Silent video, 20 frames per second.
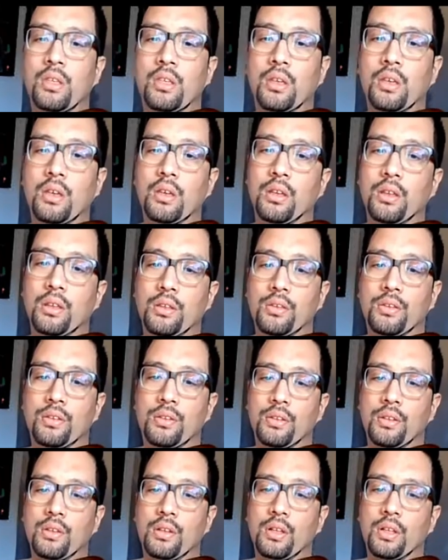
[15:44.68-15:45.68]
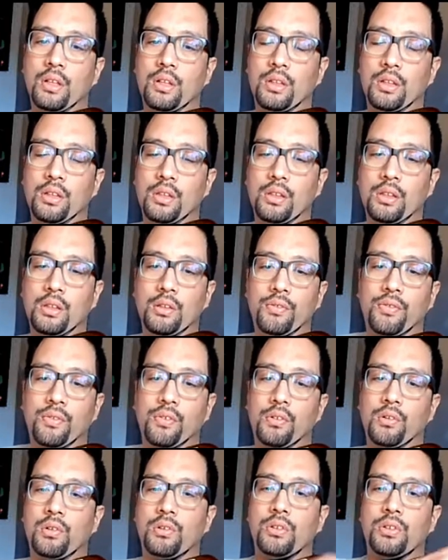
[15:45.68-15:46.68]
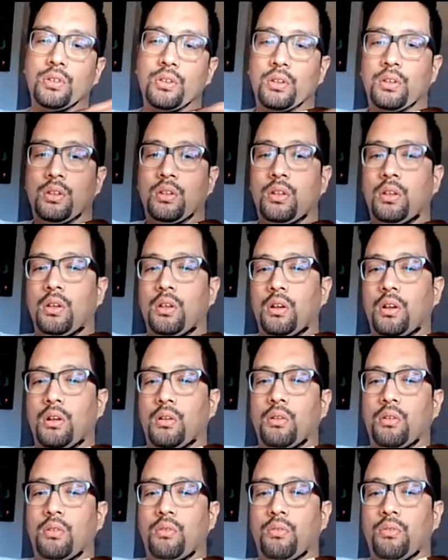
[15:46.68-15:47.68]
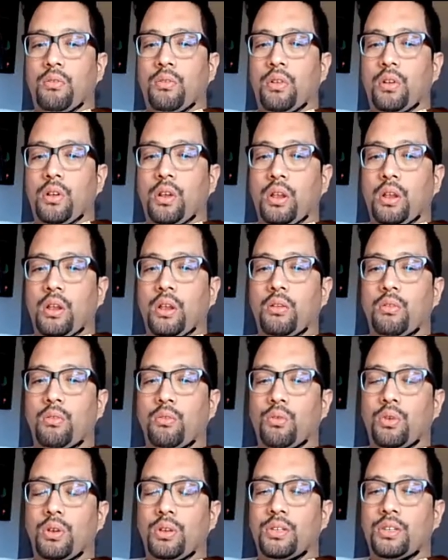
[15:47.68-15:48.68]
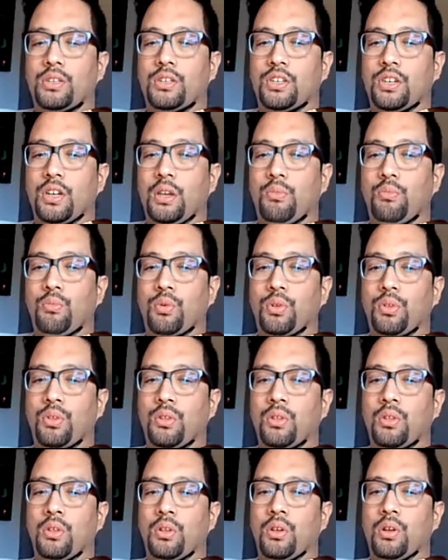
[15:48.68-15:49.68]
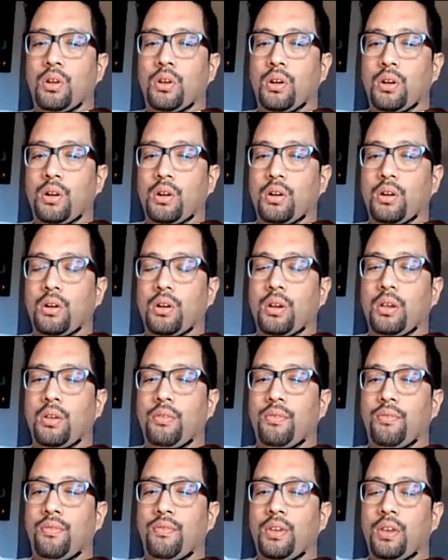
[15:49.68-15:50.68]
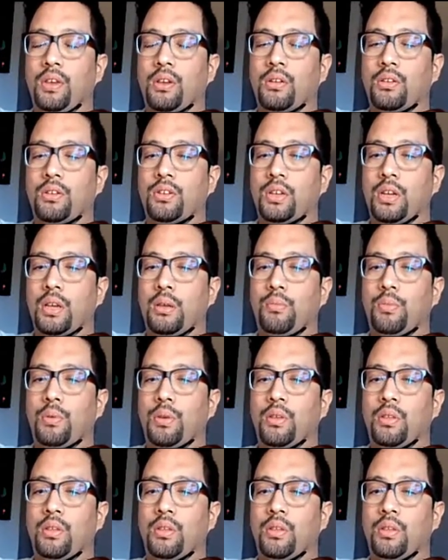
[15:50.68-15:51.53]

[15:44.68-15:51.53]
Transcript: is, of course, our wrist shape, our finger shape,